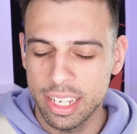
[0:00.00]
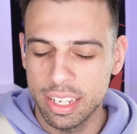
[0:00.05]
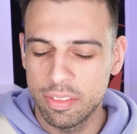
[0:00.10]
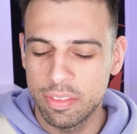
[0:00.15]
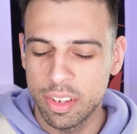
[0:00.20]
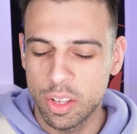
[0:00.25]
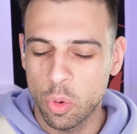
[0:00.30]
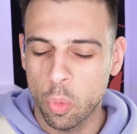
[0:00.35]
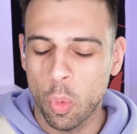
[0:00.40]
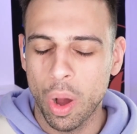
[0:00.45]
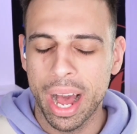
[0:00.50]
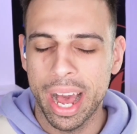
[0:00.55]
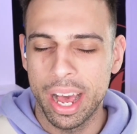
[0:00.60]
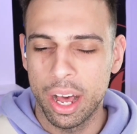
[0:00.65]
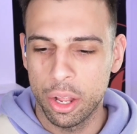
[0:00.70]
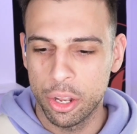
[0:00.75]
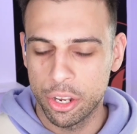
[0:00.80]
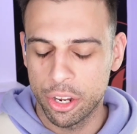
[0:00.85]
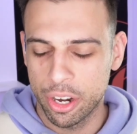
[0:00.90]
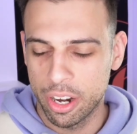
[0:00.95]
even
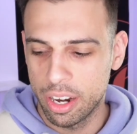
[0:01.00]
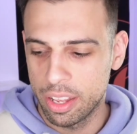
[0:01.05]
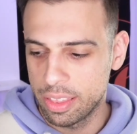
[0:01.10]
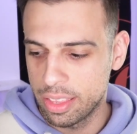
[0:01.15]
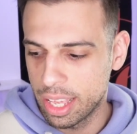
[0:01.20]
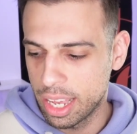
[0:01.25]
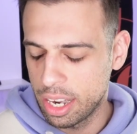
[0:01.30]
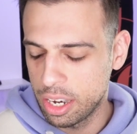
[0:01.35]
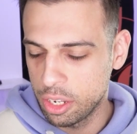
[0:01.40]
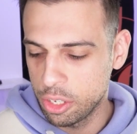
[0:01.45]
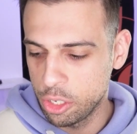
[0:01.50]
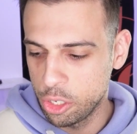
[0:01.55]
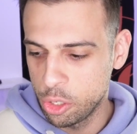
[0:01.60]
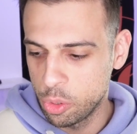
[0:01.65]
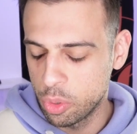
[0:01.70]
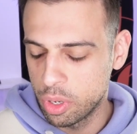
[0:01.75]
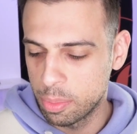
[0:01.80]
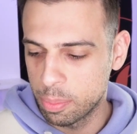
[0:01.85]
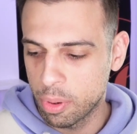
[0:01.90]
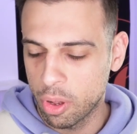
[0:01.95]
wilder that
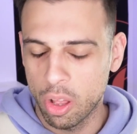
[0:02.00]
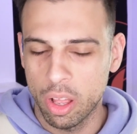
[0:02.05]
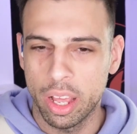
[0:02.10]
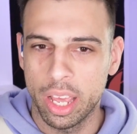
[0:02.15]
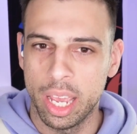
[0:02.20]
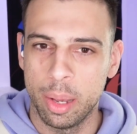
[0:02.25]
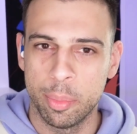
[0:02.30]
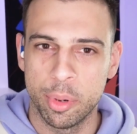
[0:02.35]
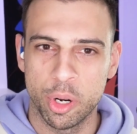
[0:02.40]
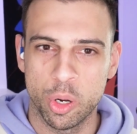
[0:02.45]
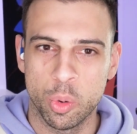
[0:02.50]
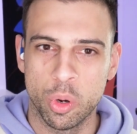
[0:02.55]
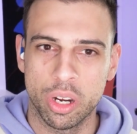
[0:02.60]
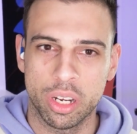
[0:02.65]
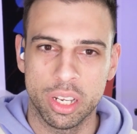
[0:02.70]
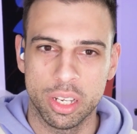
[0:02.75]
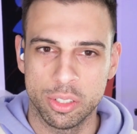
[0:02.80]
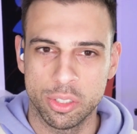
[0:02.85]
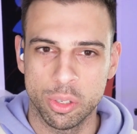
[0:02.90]
you and Paul Heyman are working